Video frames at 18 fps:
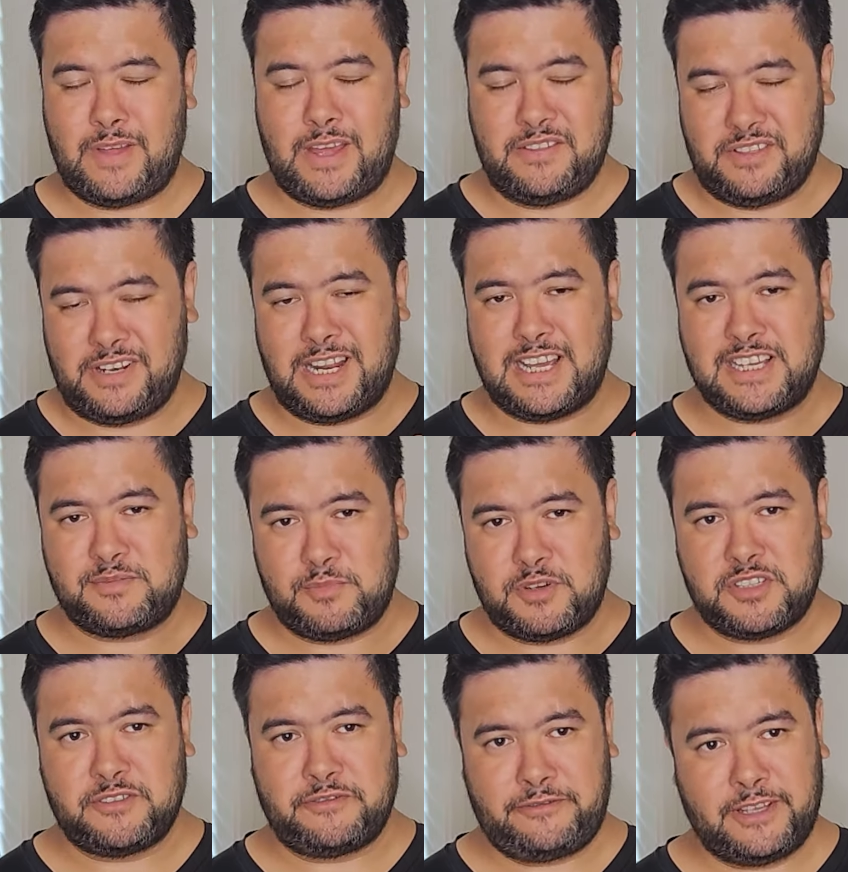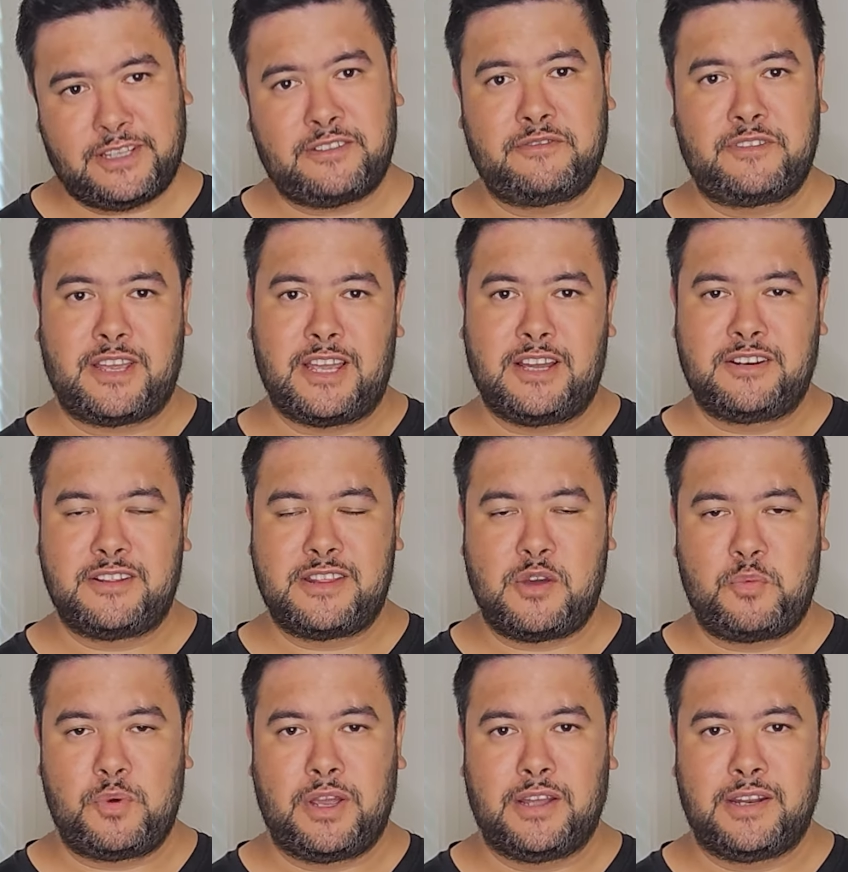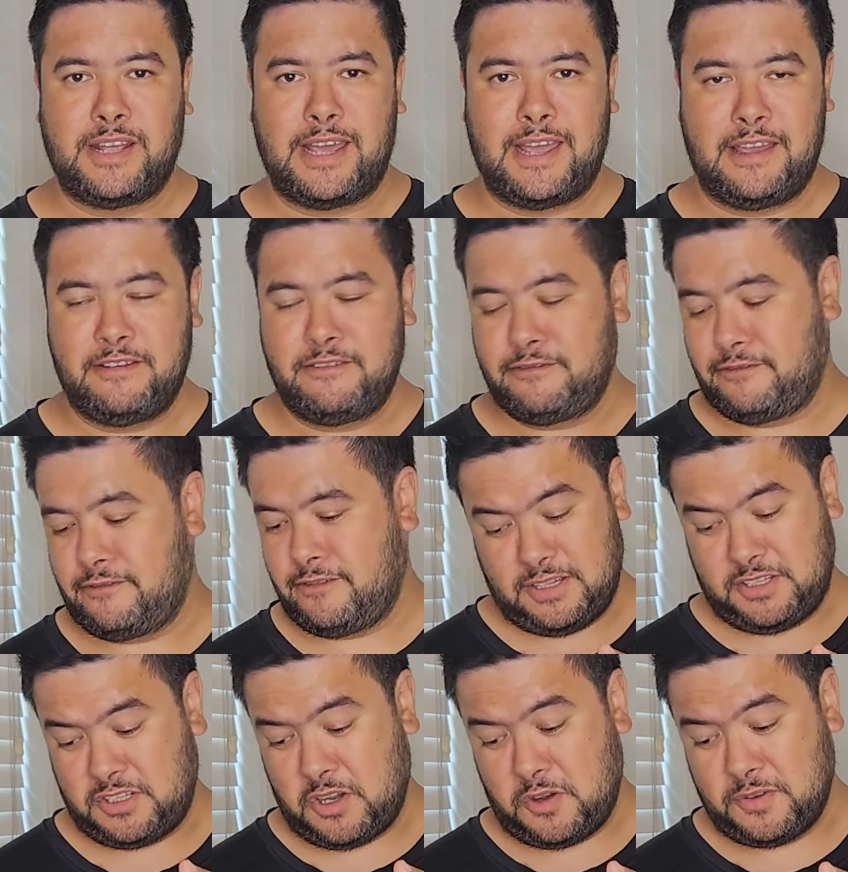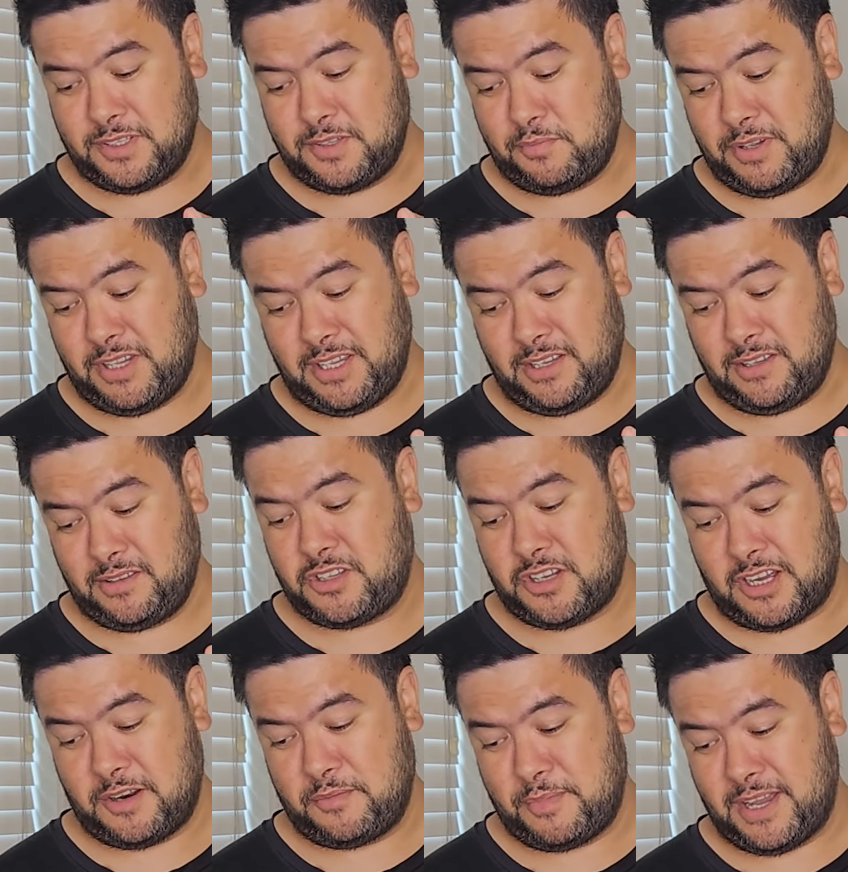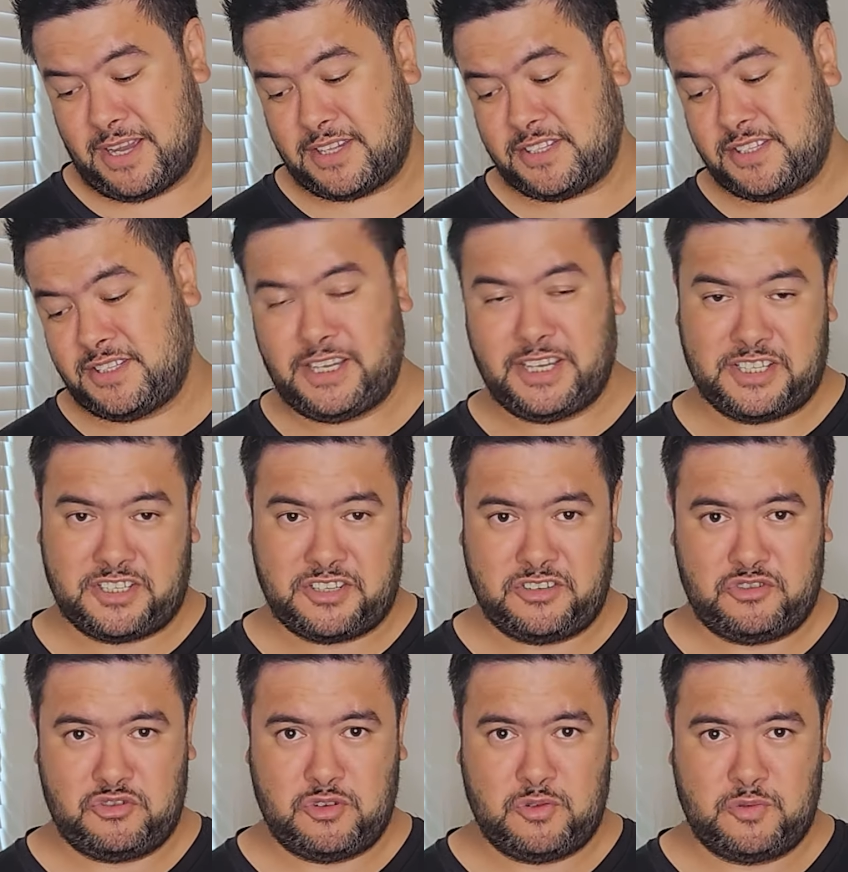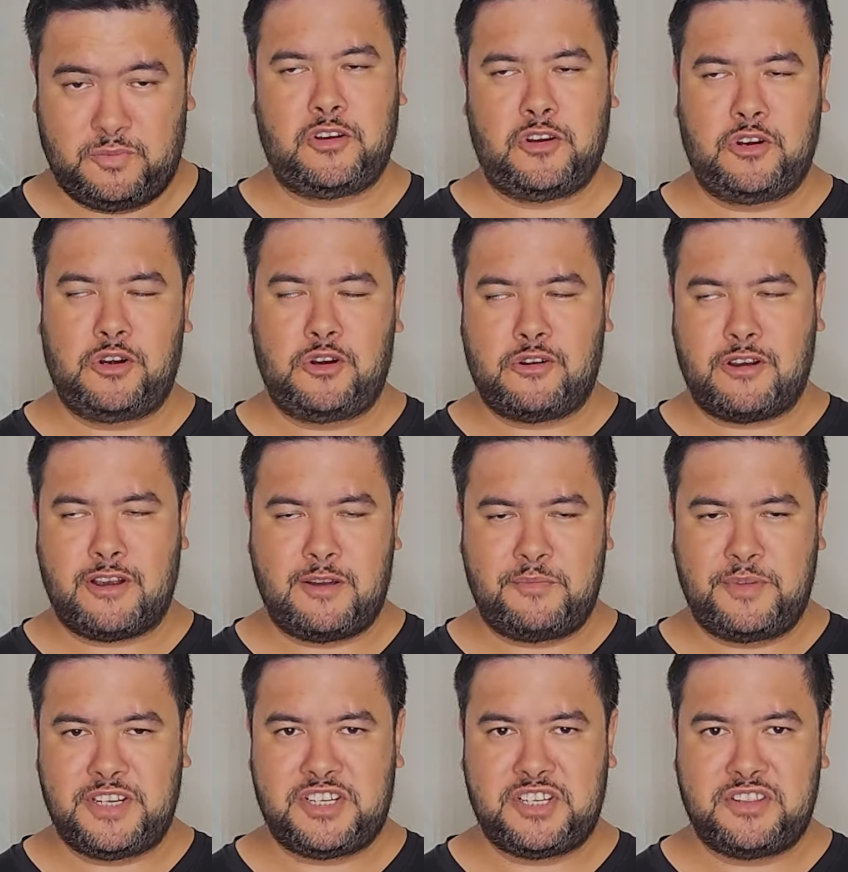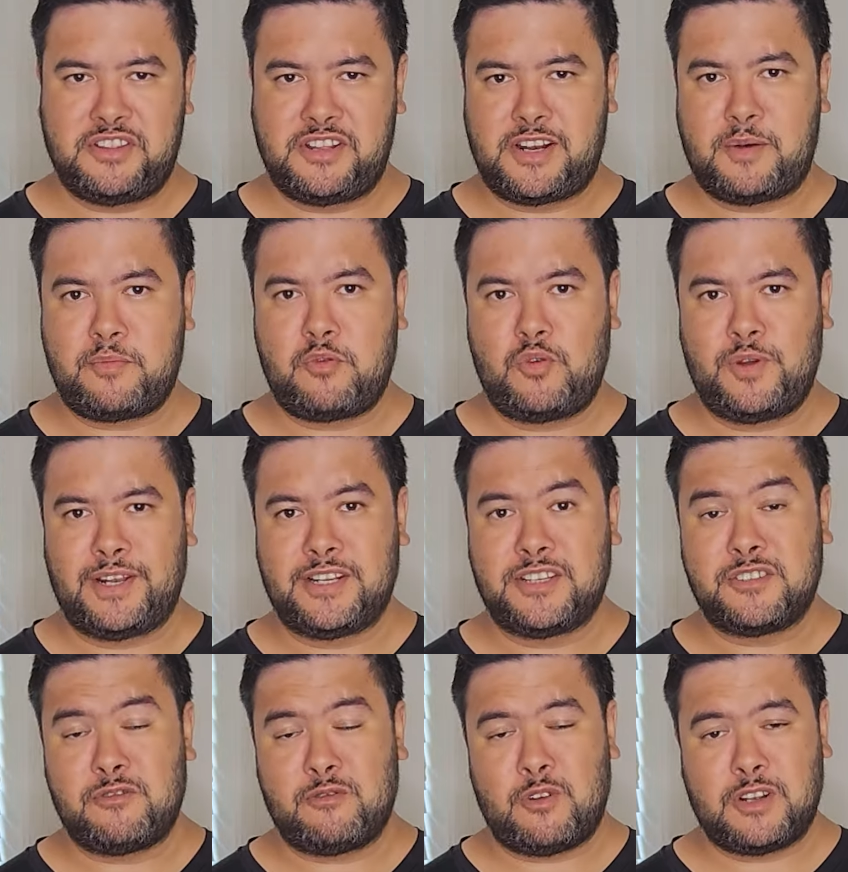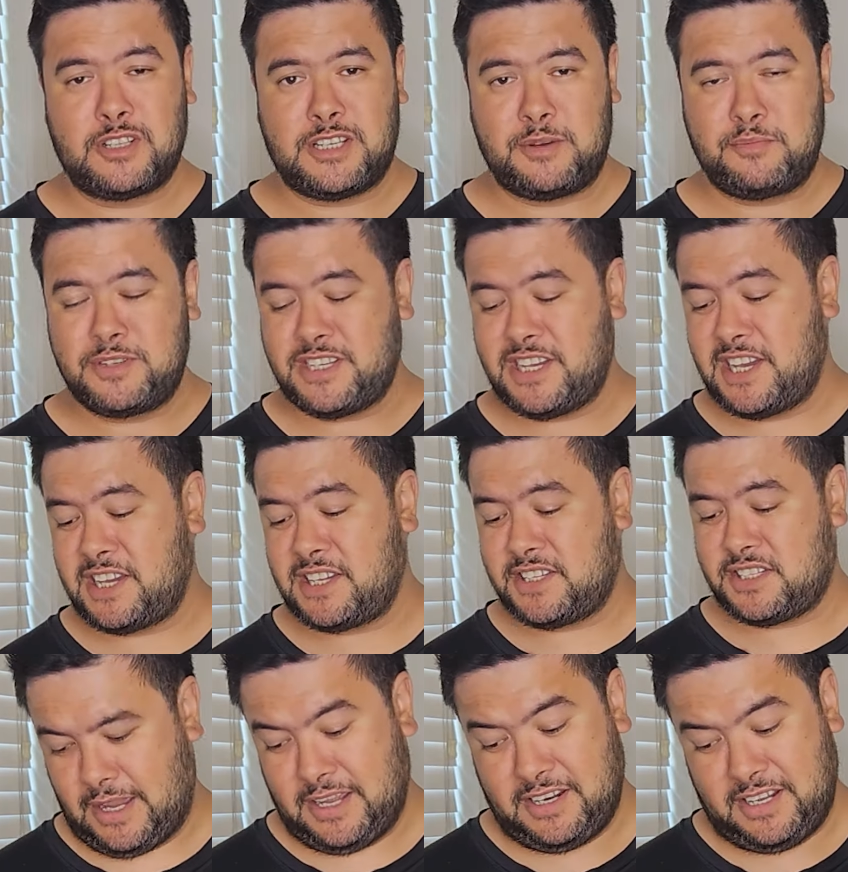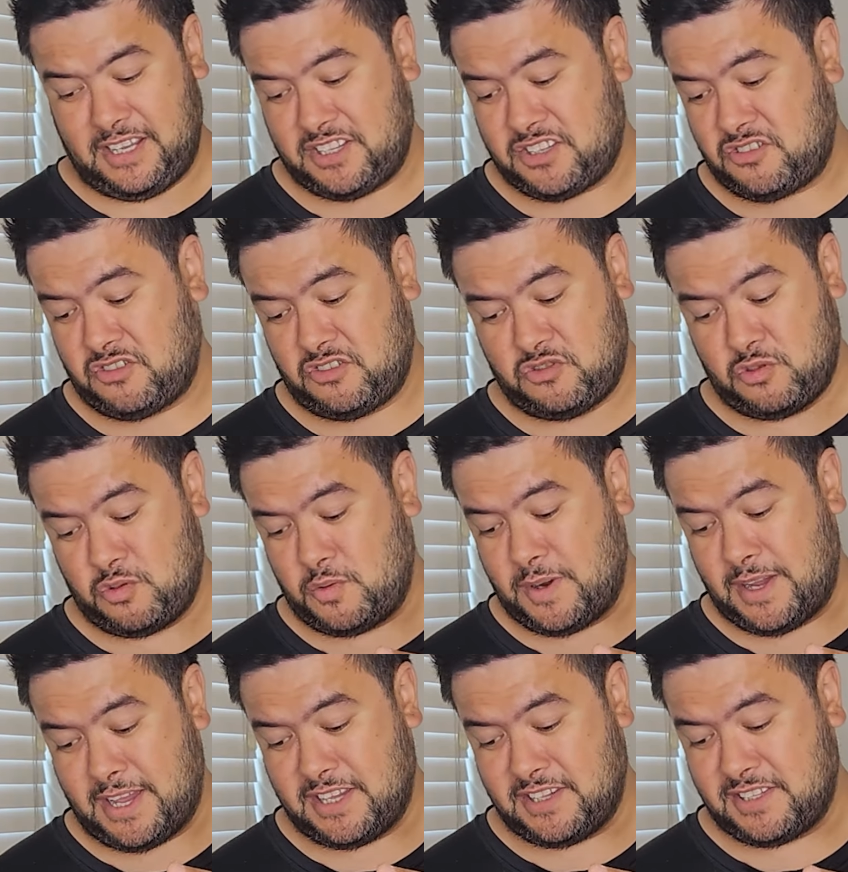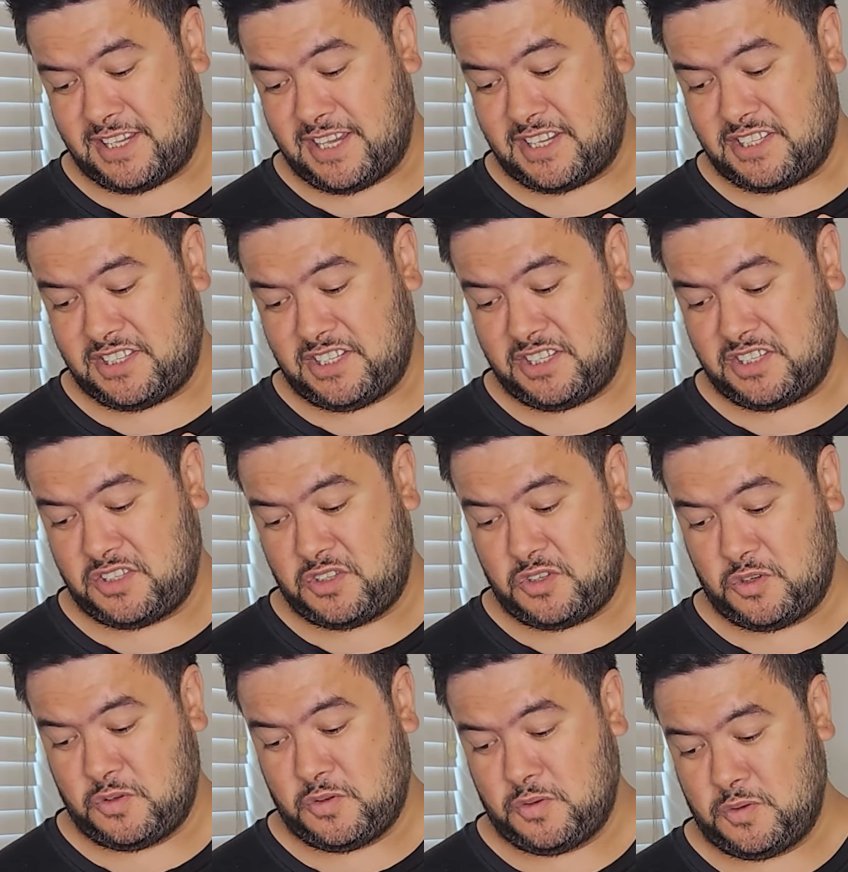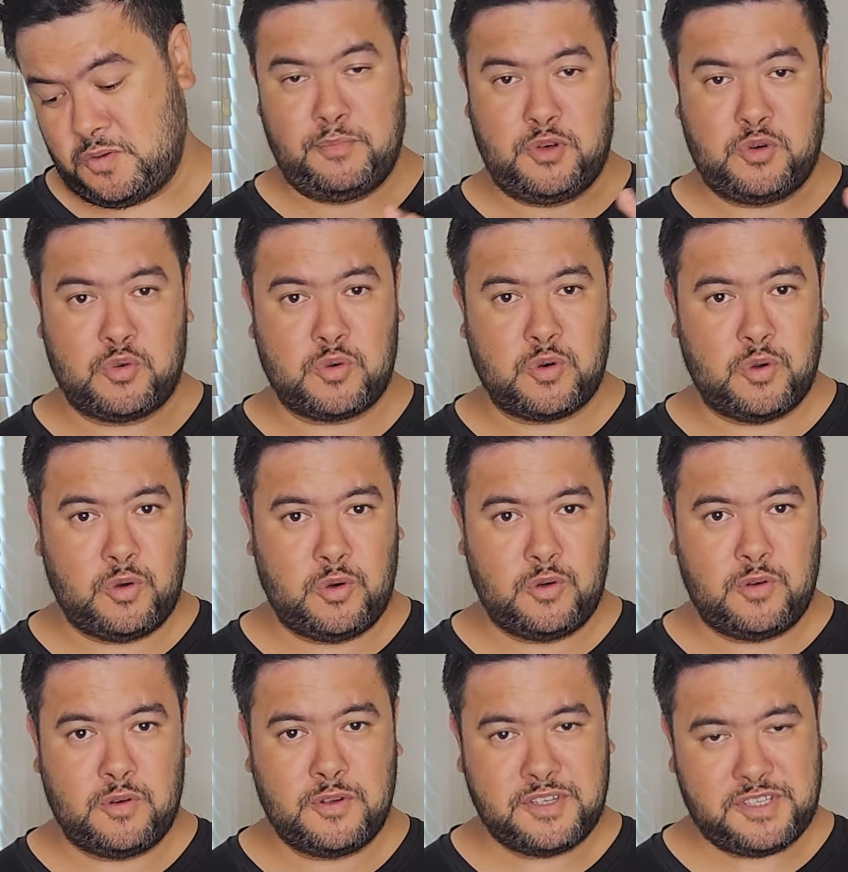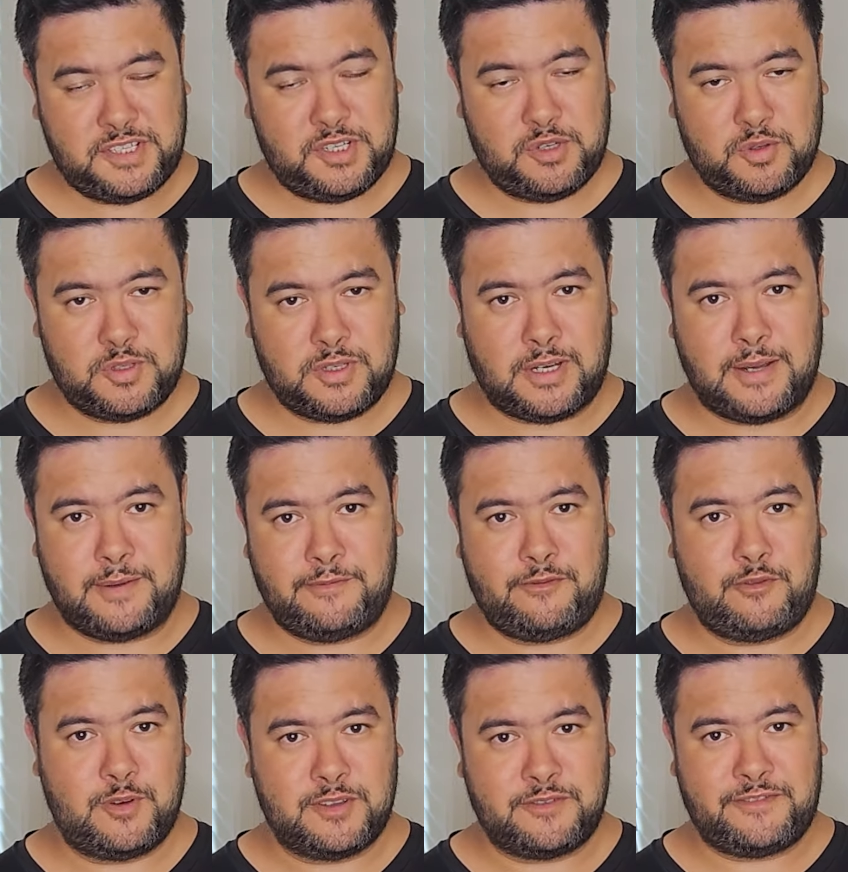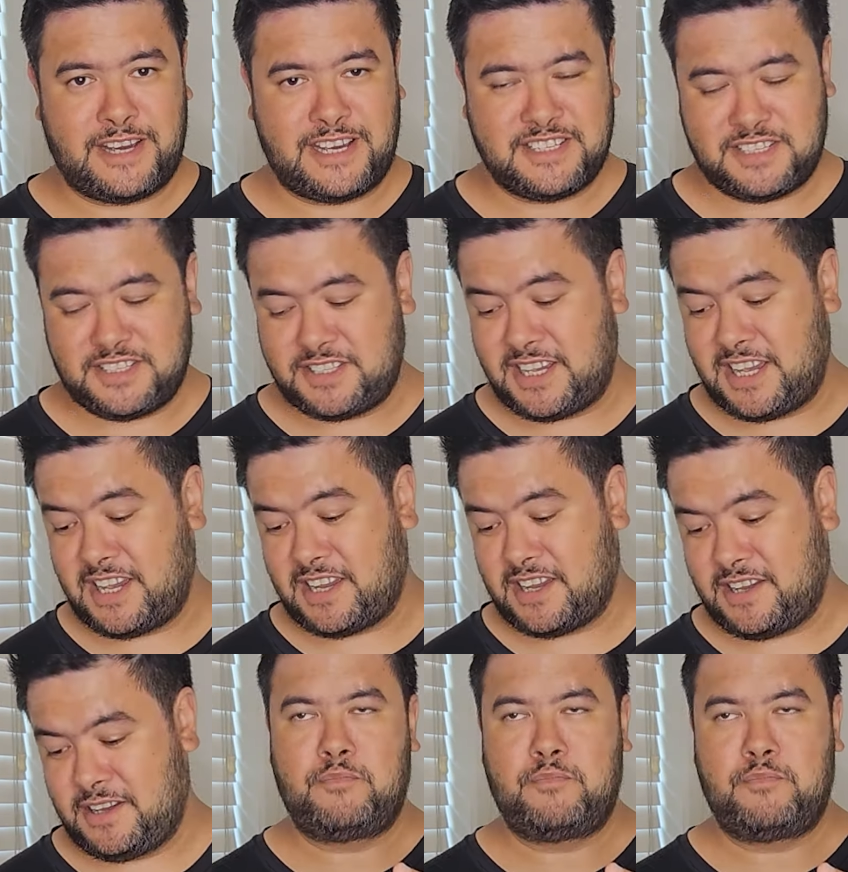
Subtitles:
And the last most effective encounter that we're going to have is going to be Dynamax Excadrill. Earlier I mentioned the double weakness to rock type attacks, and Excadrill has access to Metal Claw, Steel type for its fast attack.